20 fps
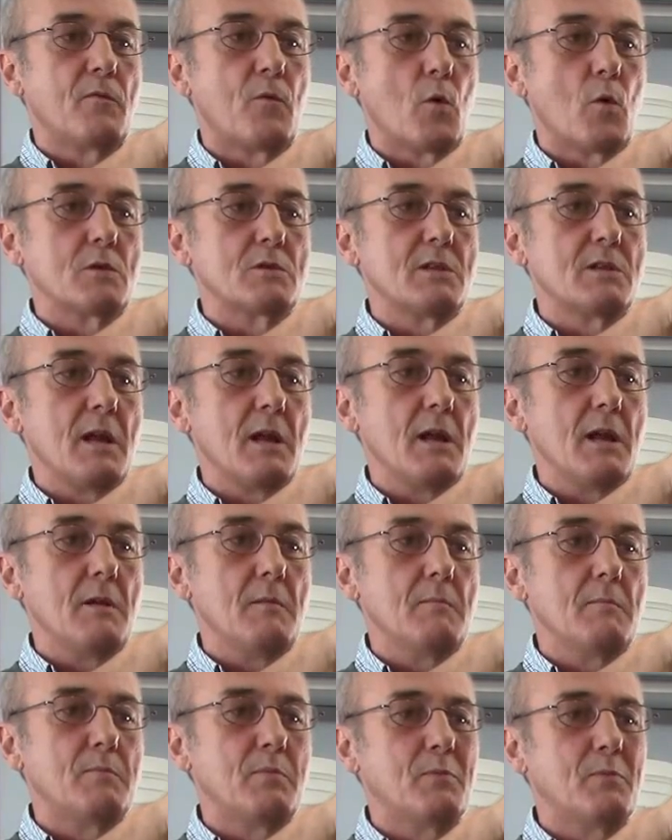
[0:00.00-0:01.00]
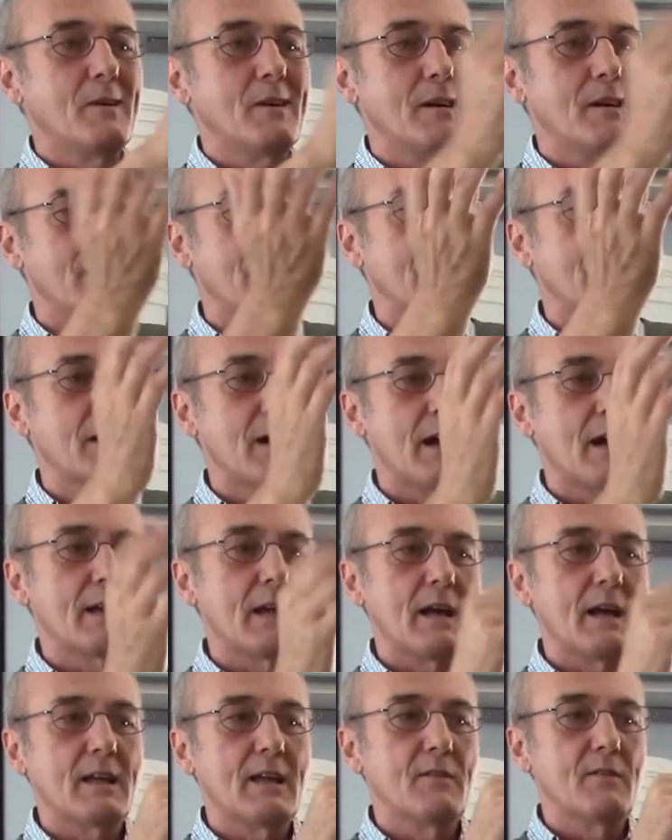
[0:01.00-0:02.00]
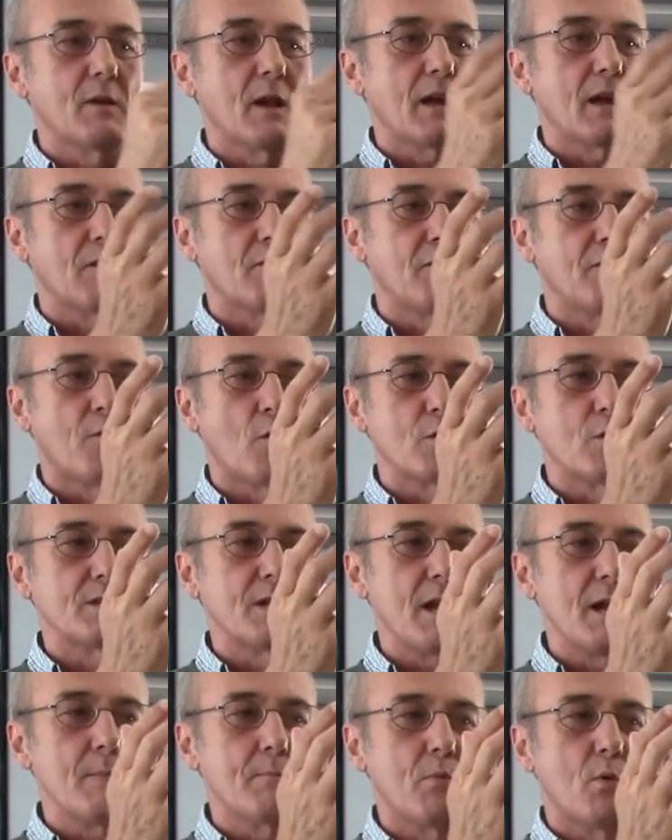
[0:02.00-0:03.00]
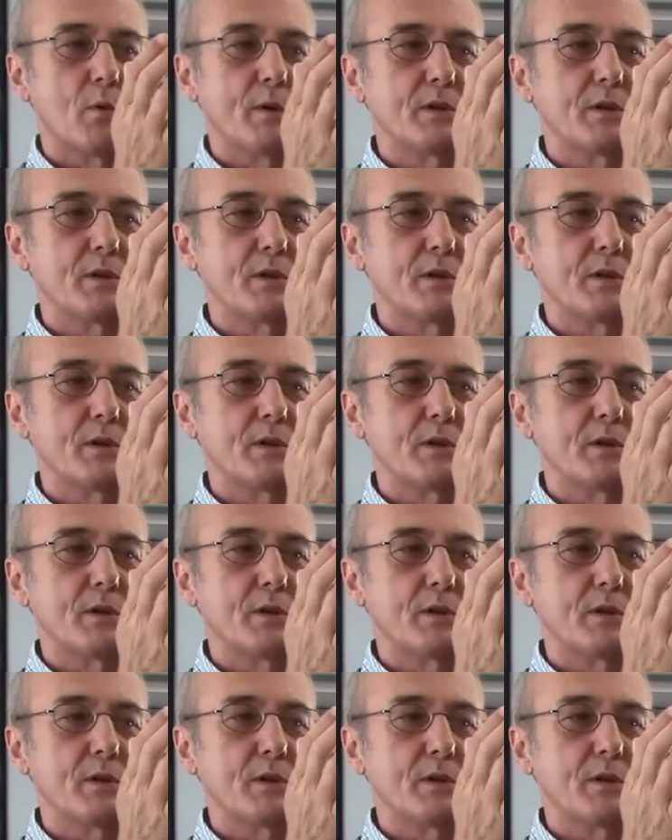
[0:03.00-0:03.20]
14, I give it like a 14.2,